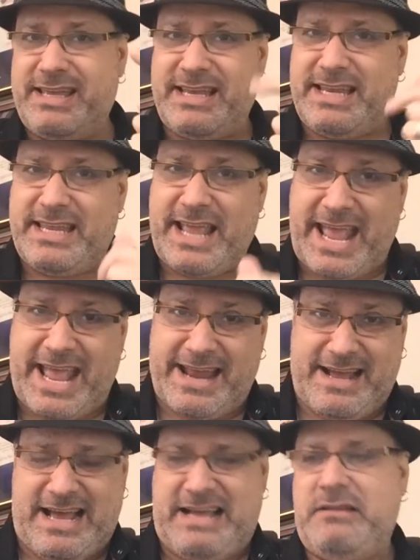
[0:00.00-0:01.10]

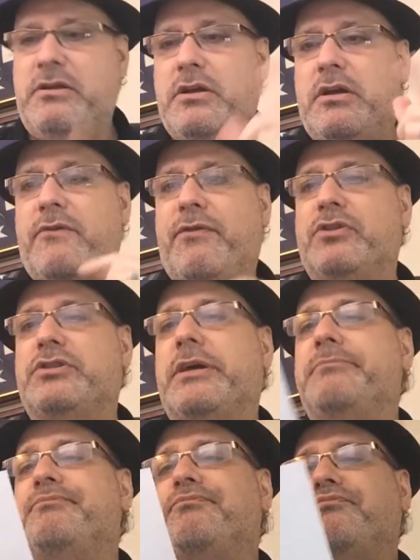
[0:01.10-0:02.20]
Indiana. First
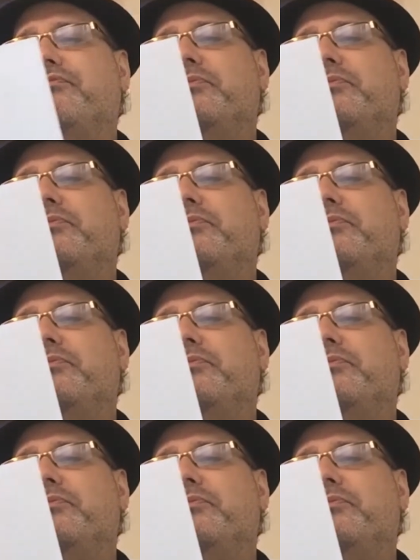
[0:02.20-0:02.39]
up,